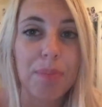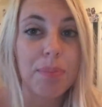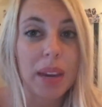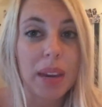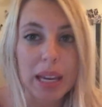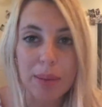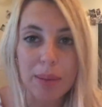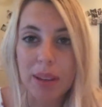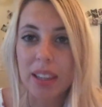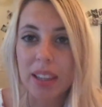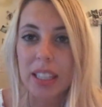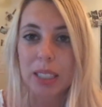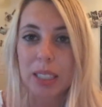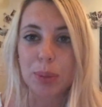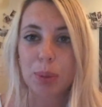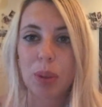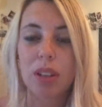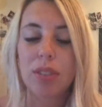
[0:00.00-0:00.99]
Maybe
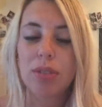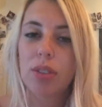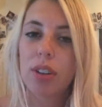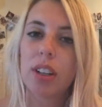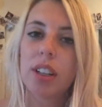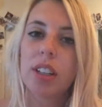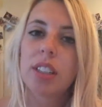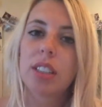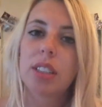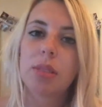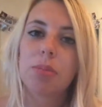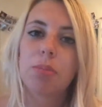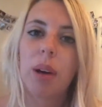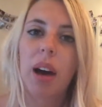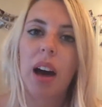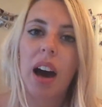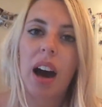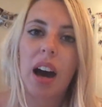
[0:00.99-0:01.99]
this would have worked,
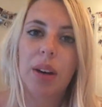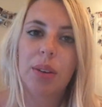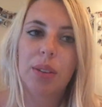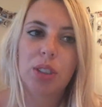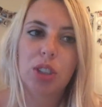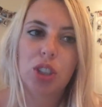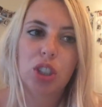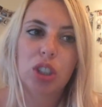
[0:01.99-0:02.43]
but I was